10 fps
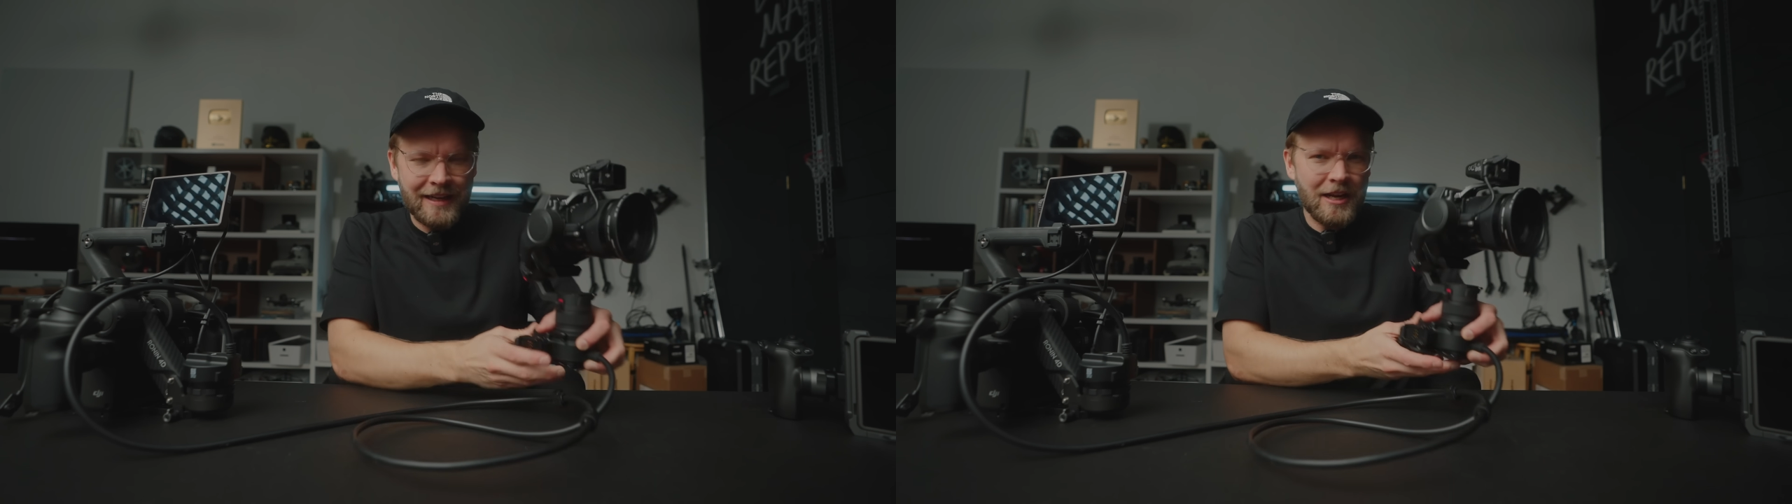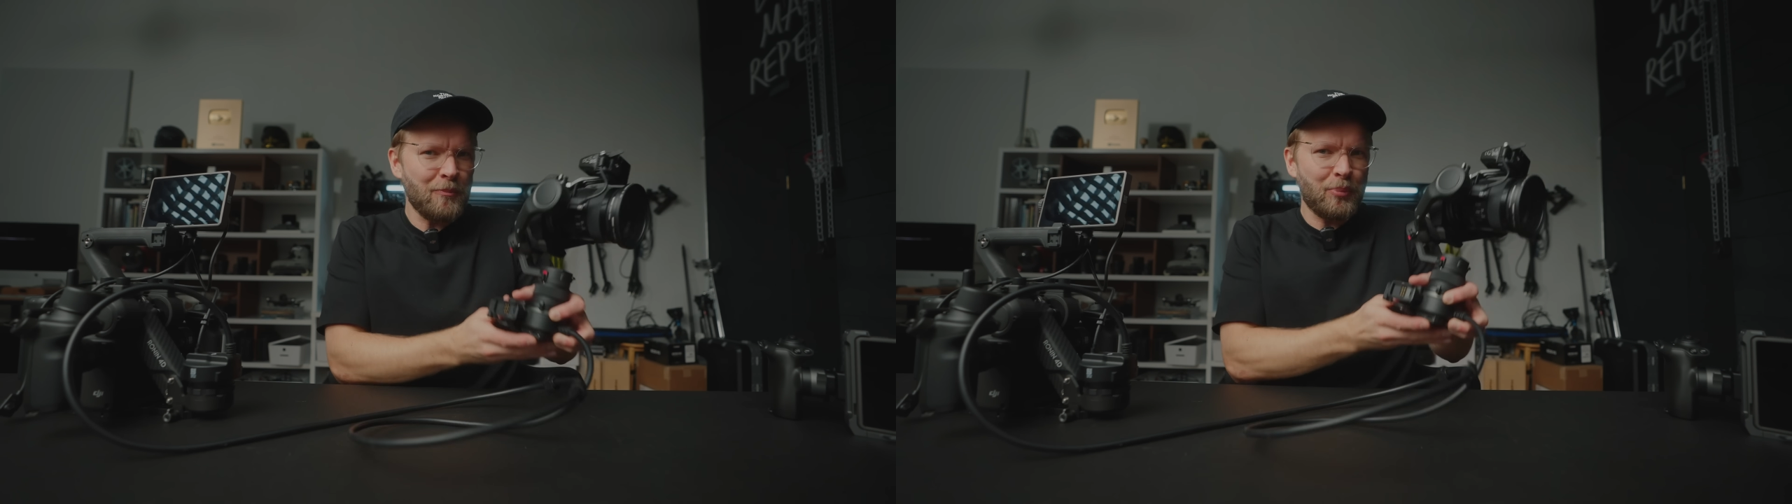
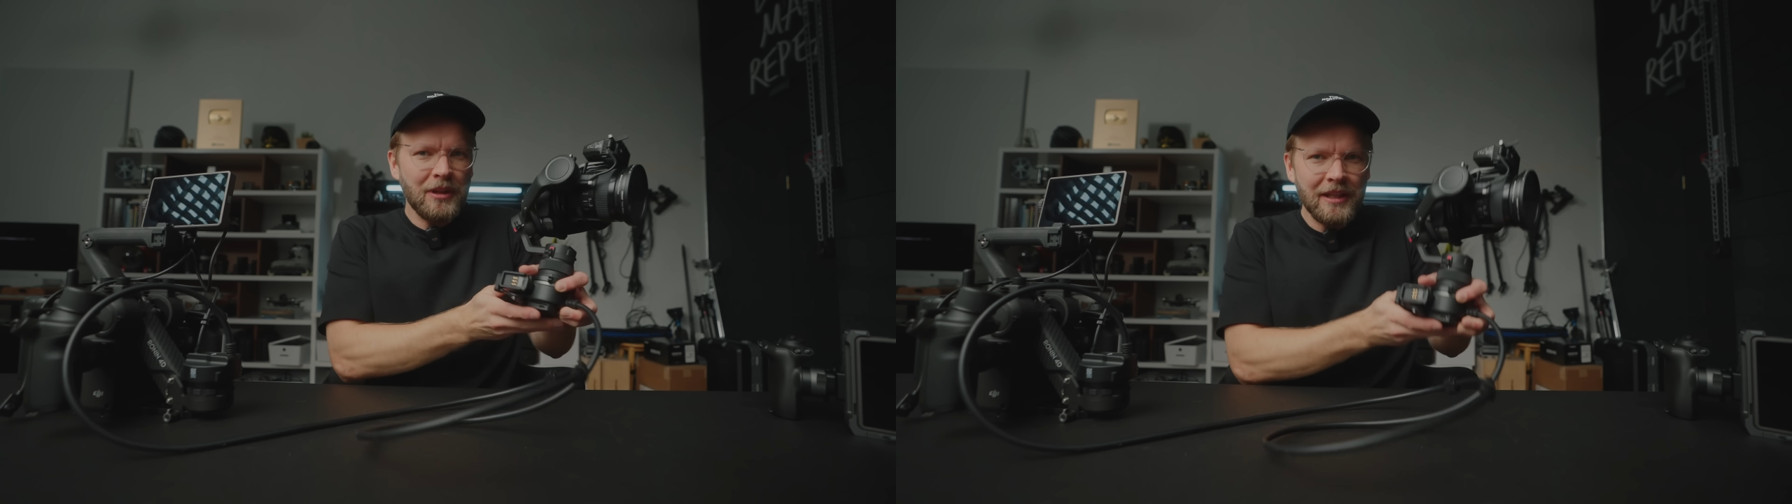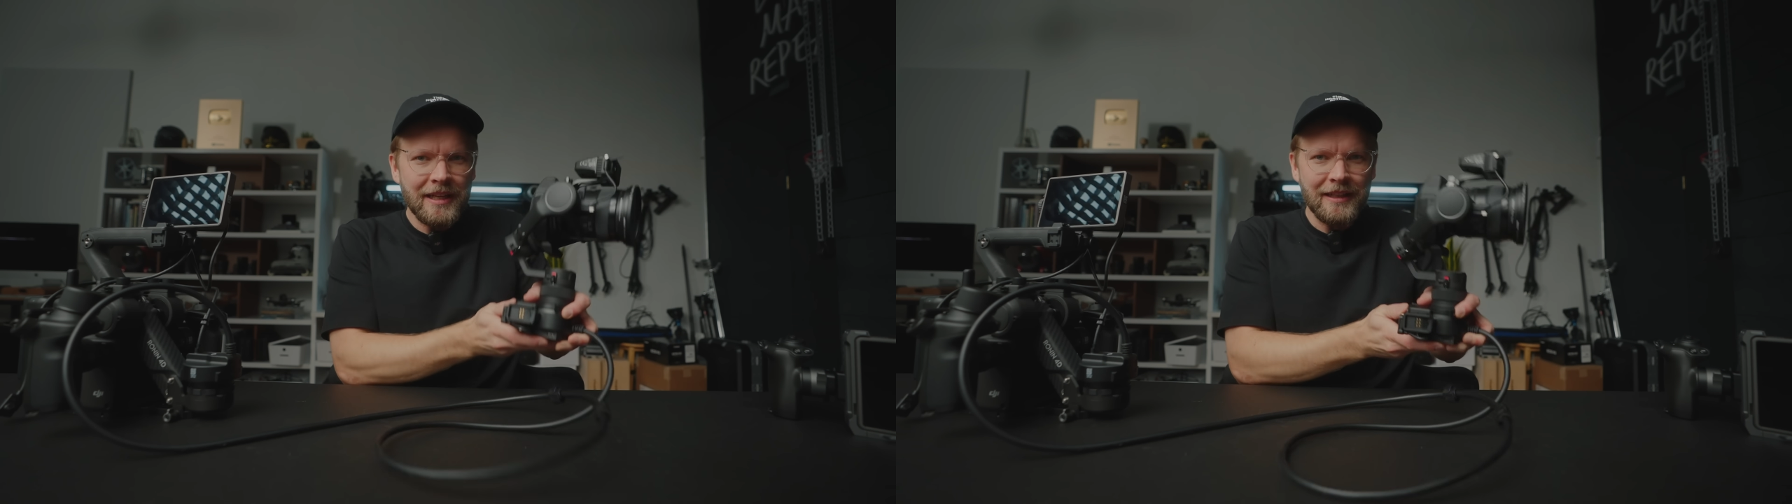
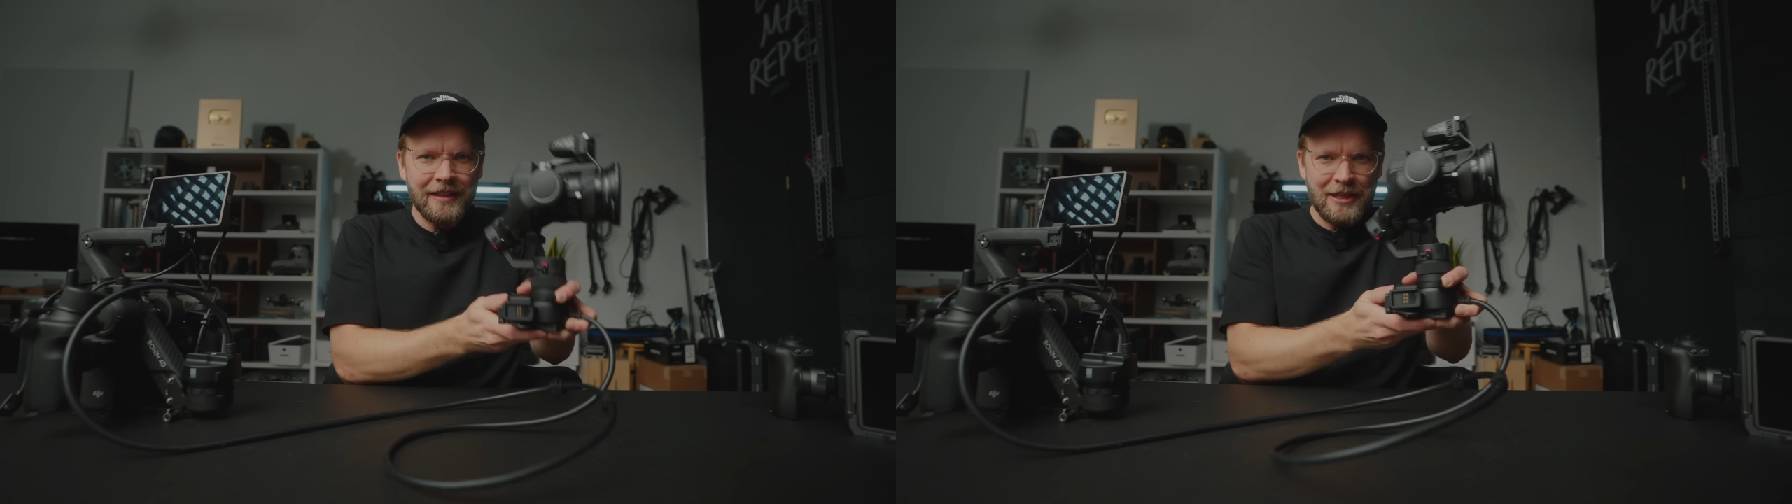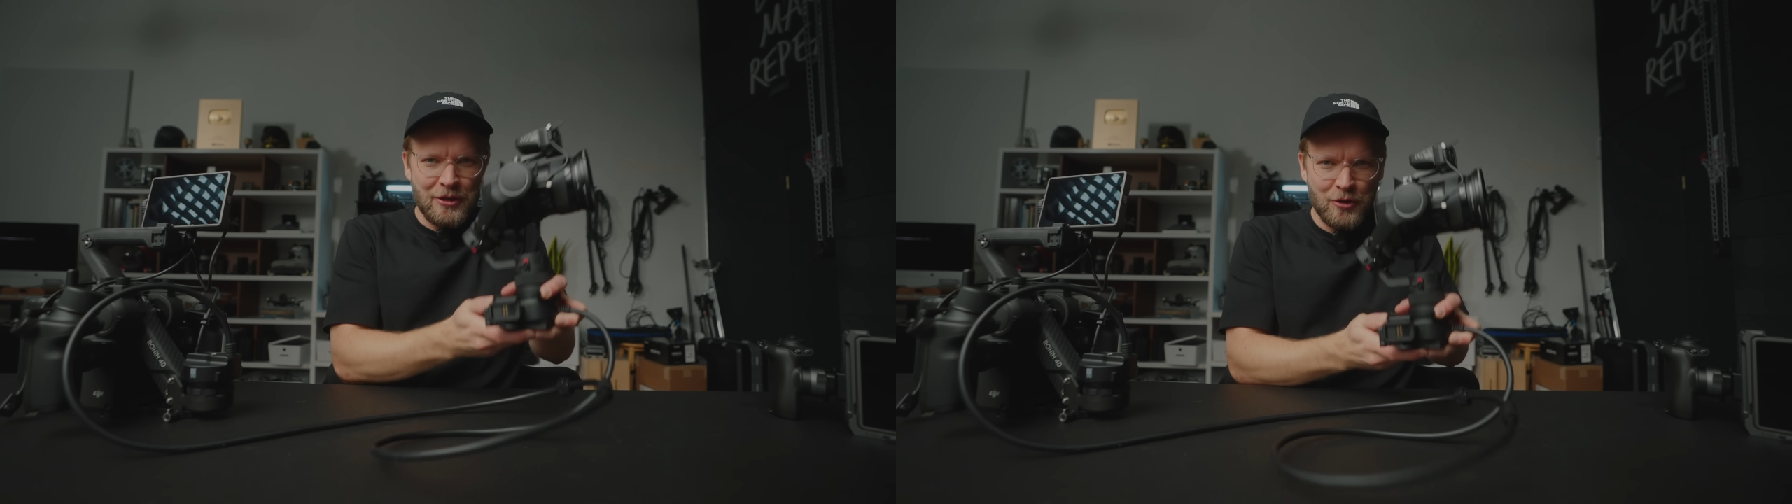
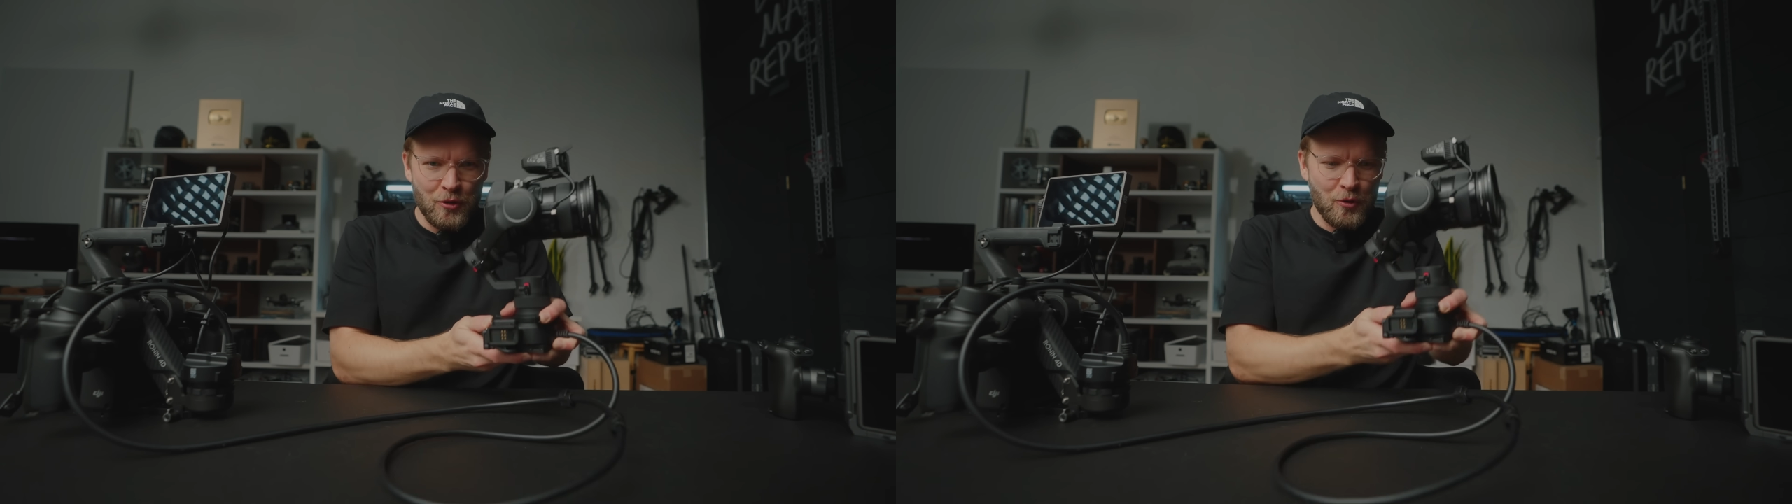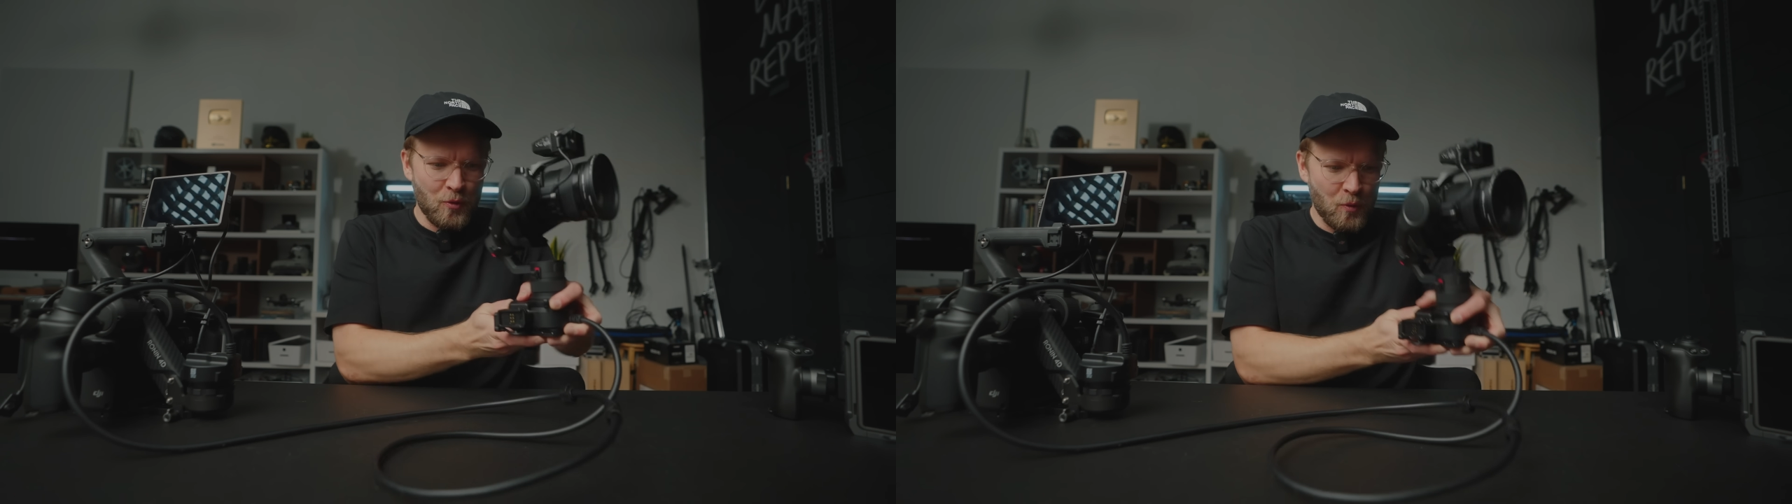completely
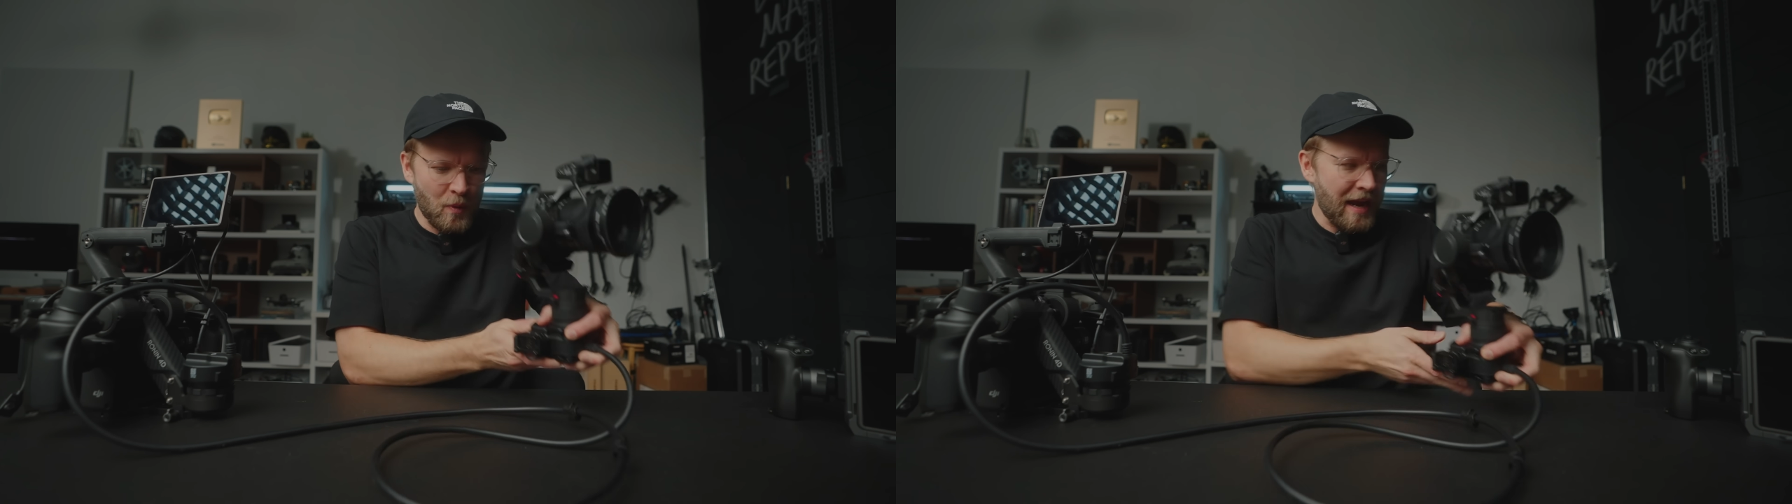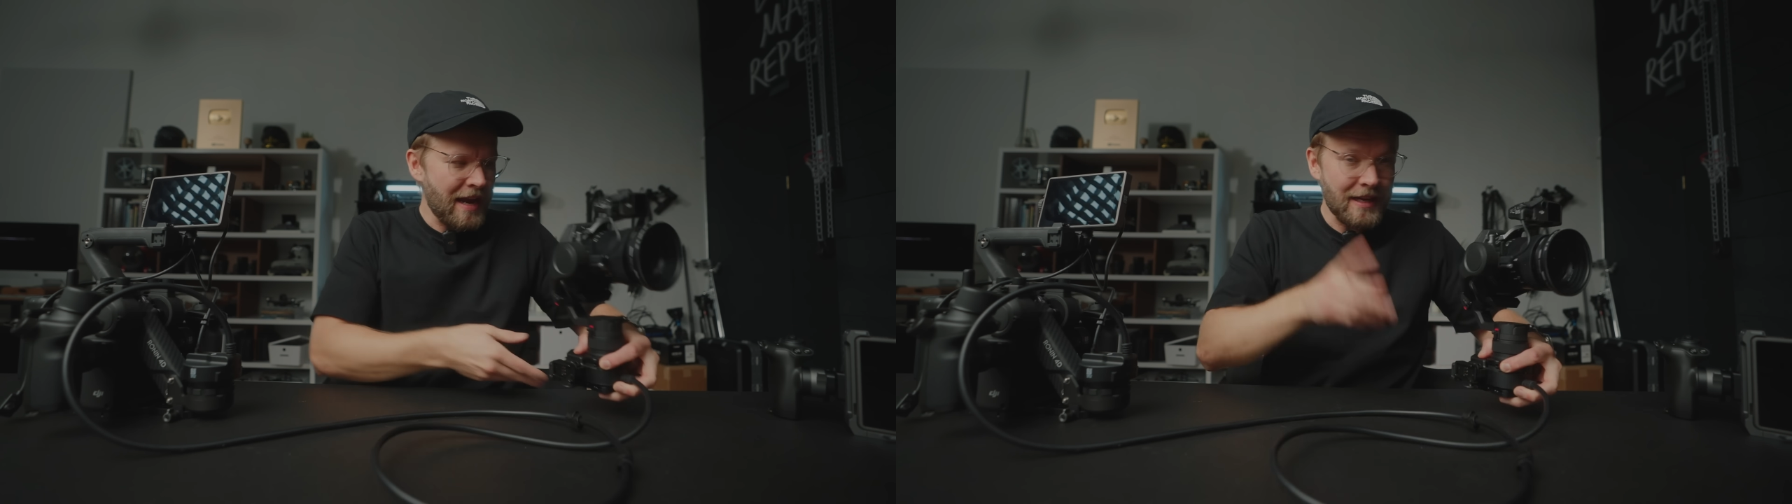new
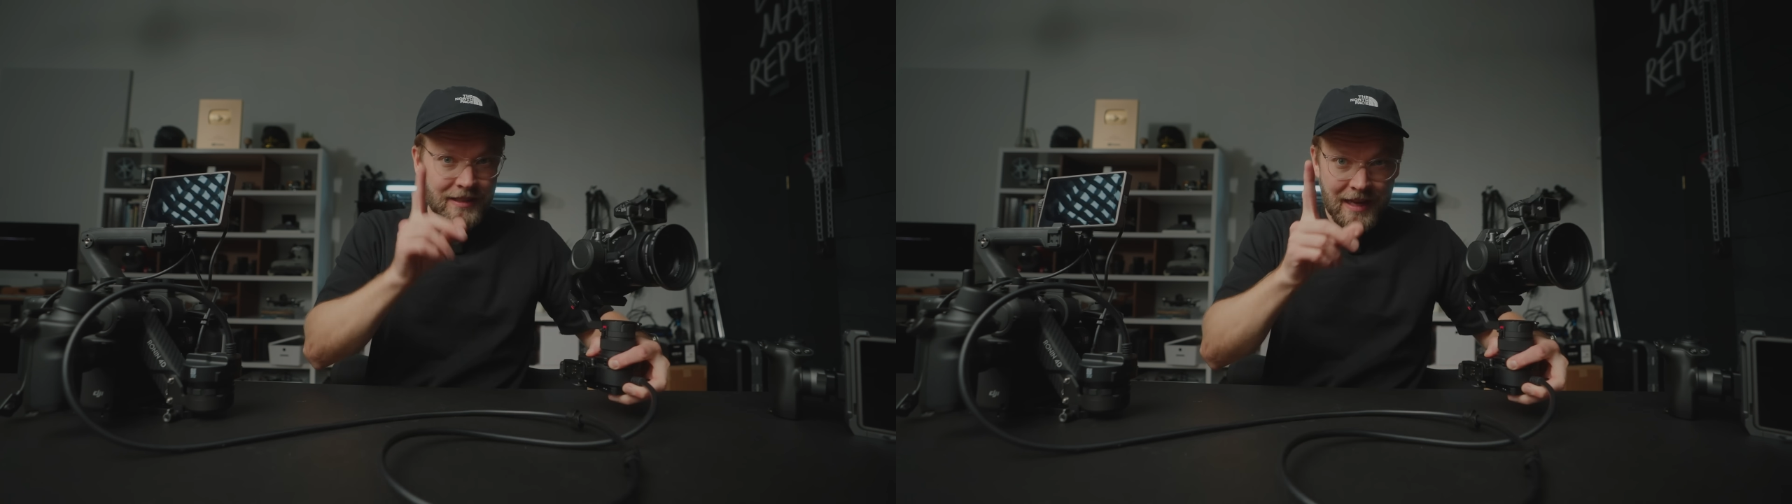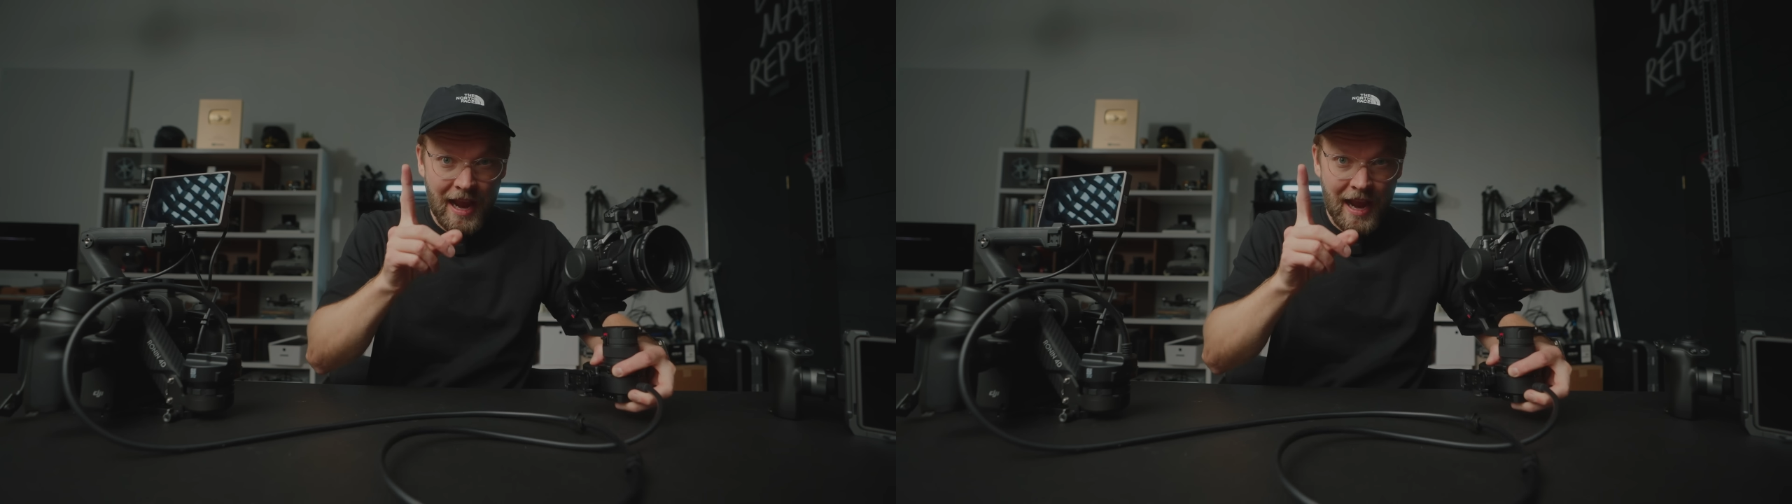ways.